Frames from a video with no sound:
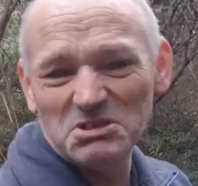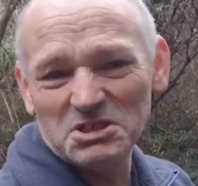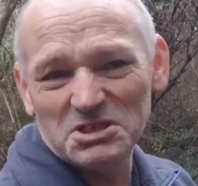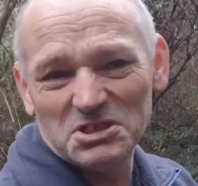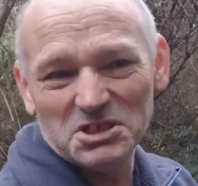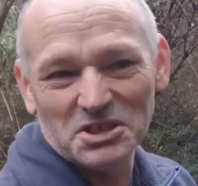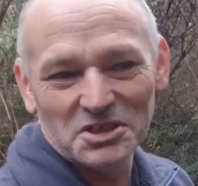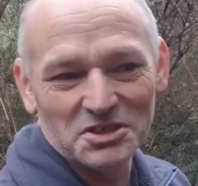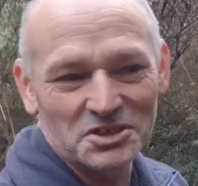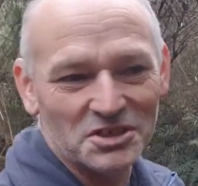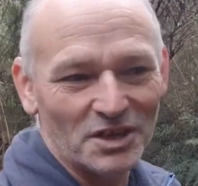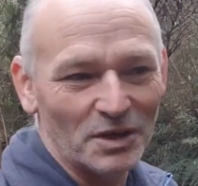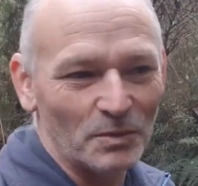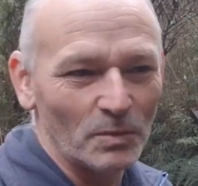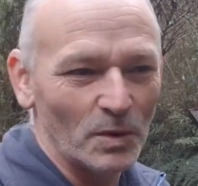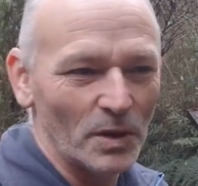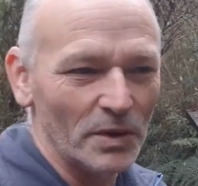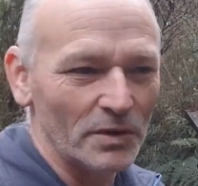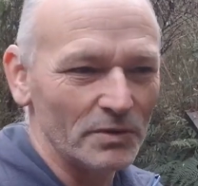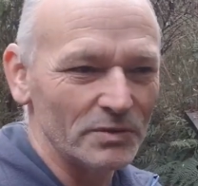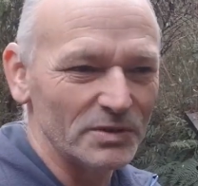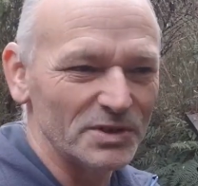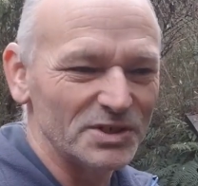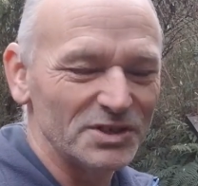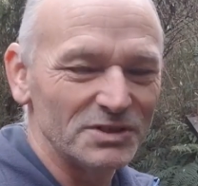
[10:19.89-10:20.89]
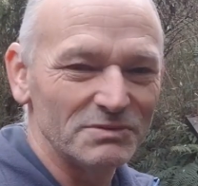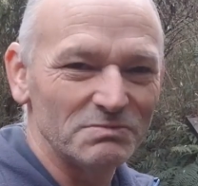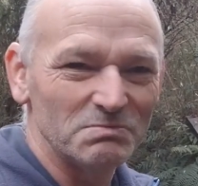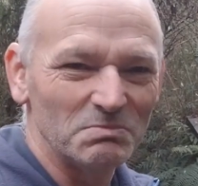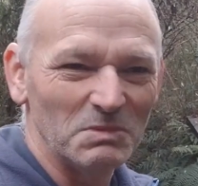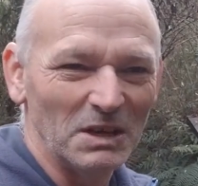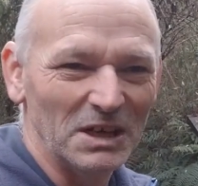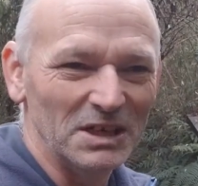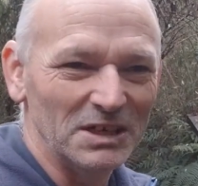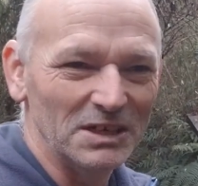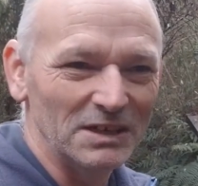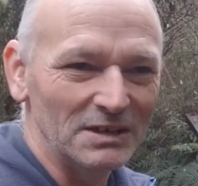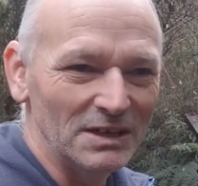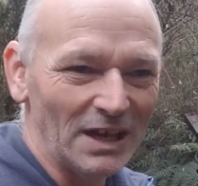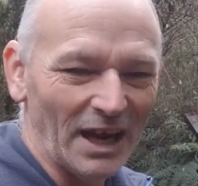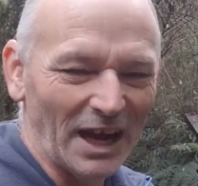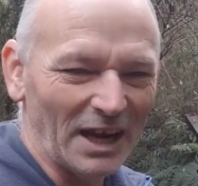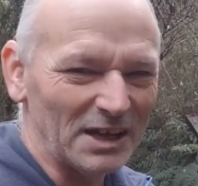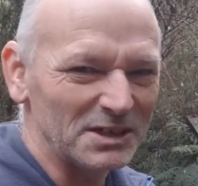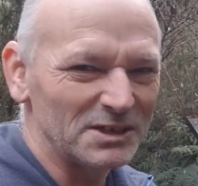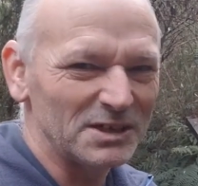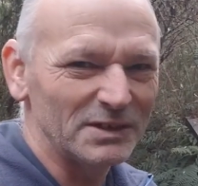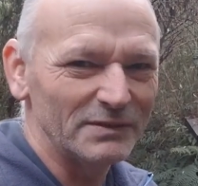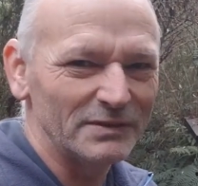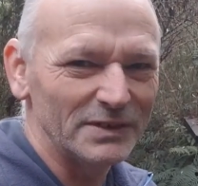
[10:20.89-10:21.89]
just to see whether there was any
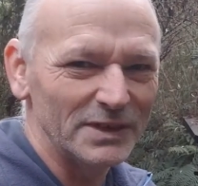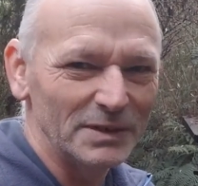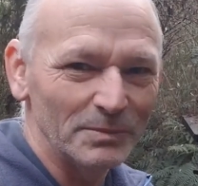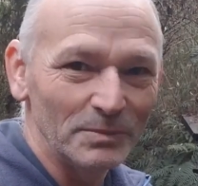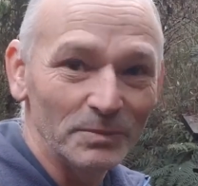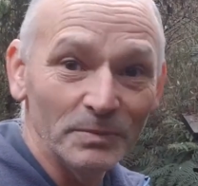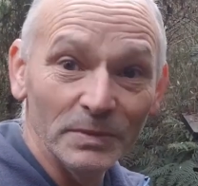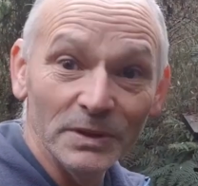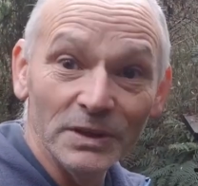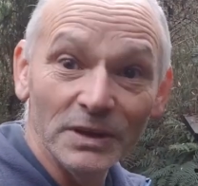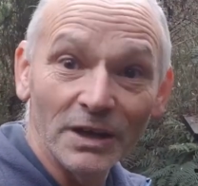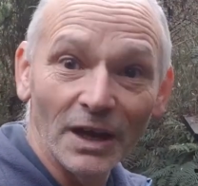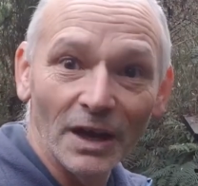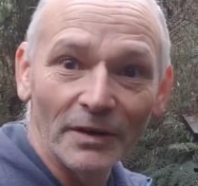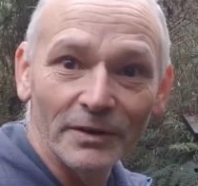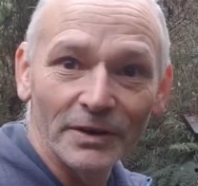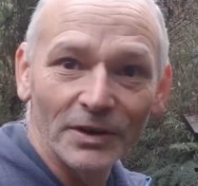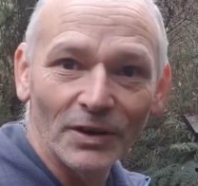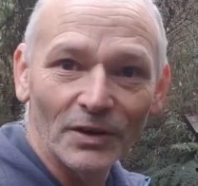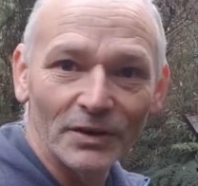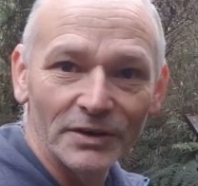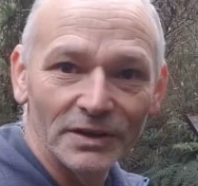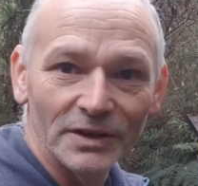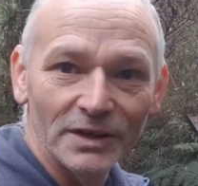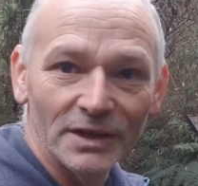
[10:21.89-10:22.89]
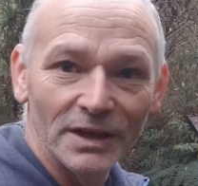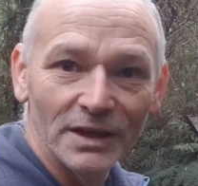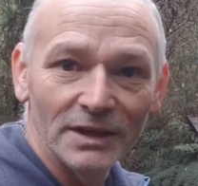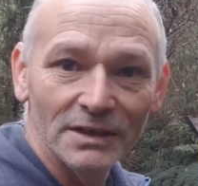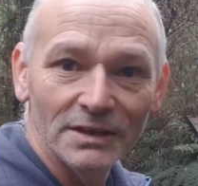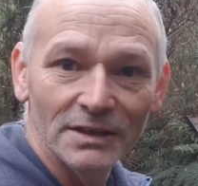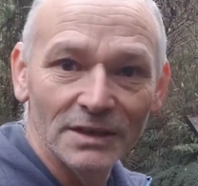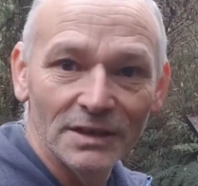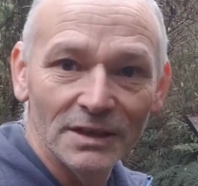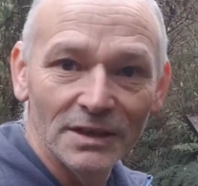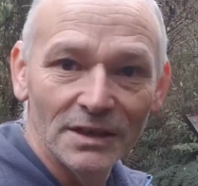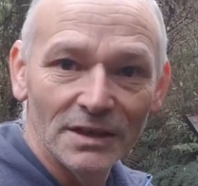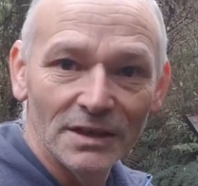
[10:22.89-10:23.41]
activity going on in there.